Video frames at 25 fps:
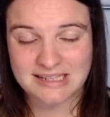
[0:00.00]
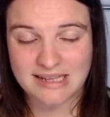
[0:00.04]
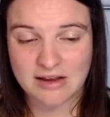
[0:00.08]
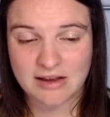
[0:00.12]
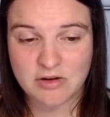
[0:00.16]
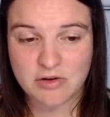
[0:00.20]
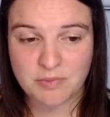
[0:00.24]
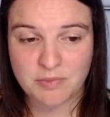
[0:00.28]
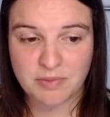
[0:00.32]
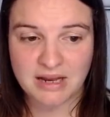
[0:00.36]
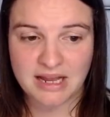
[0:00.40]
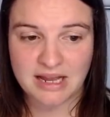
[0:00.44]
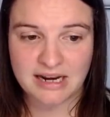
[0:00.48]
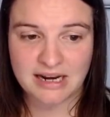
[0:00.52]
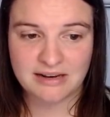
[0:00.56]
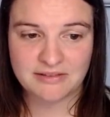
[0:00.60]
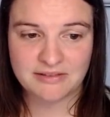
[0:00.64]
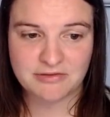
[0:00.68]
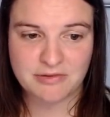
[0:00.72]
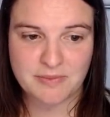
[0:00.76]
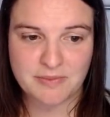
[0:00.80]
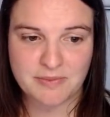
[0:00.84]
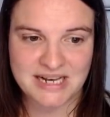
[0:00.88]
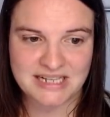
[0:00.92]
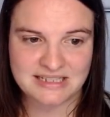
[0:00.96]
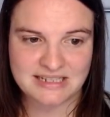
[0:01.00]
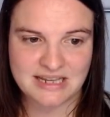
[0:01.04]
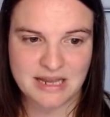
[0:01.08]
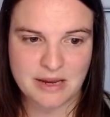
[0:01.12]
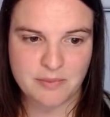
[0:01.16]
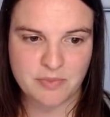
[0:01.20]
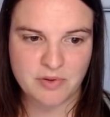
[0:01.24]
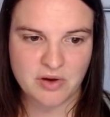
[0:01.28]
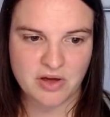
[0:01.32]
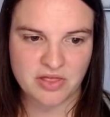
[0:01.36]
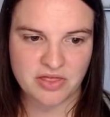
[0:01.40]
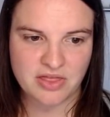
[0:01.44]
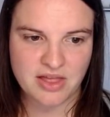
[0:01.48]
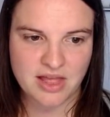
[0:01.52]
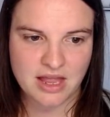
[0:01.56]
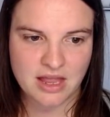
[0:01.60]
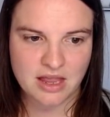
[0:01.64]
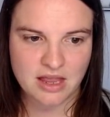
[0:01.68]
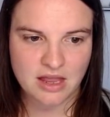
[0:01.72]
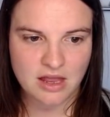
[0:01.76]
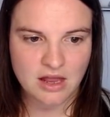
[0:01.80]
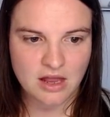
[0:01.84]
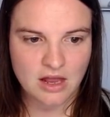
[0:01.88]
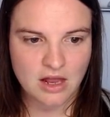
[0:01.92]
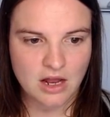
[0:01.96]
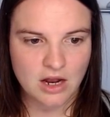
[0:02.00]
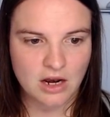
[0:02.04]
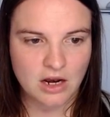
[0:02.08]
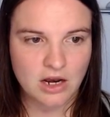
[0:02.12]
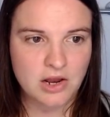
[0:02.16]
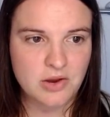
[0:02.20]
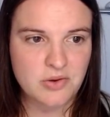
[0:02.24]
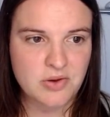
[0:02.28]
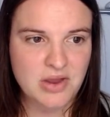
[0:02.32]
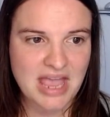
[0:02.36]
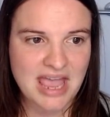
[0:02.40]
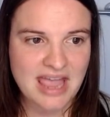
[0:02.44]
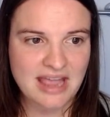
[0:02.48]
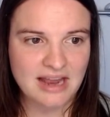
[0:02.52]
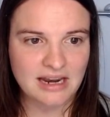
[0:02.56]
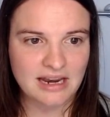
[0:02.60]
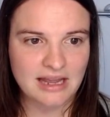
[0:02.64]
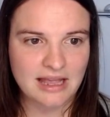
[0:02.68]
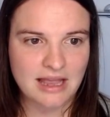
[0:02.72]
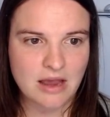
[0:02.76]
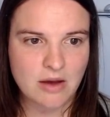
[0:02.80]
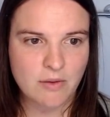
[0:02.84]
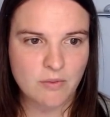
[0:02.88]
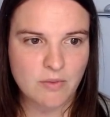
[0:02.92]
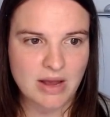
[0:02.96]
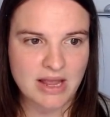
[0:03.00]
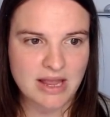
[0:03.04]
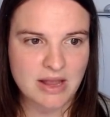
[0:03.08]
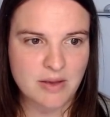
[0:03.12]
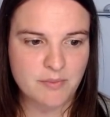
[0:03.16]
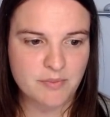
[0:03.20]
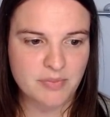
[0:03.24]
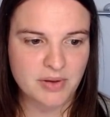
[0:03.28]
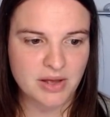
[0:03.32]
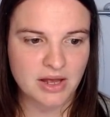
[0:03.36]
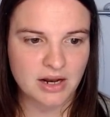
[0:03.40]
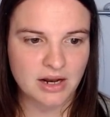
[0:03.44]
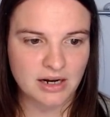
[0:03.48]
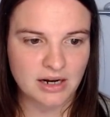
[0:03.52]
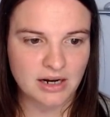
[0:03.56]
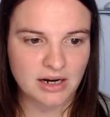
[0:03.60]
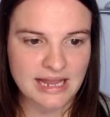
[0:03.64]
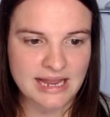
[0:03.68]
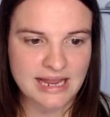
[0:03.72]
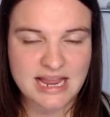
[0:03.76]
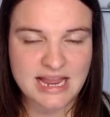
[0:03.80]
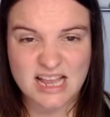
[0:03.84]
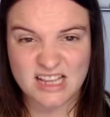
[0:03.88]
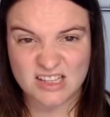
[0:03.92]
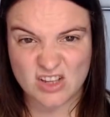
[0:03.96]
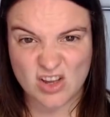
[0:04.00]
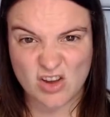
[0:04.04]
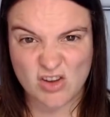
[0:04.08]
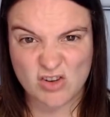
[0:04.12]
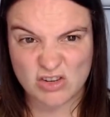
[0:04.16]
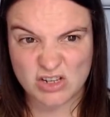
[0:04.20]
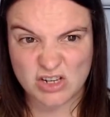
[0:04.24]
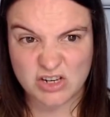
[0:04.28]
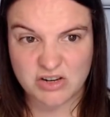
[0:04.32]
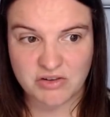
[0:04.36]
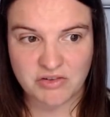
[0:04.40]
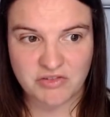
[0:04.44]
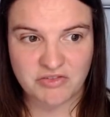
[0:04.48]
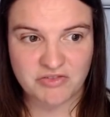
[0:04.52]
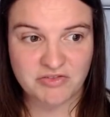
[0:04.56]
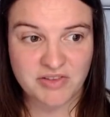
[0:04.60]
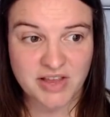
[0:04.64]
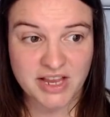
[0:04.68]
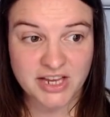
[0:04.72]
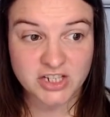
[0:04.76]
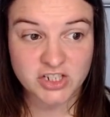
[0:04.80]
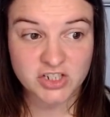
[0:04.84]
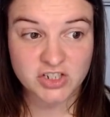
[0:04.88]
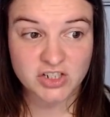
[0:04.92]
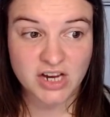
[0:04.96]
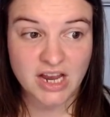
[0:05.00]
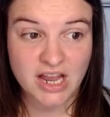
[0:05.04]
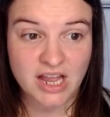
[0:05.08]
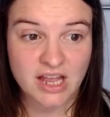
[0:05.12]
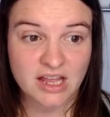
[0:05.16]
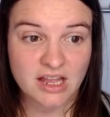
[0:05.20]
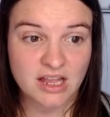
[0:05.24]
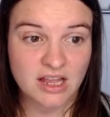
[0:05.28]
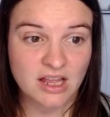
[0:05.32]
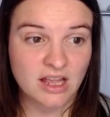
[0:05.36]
I could play Livramento, but I think Luke Ayling away at Burnley is a good enough fixture.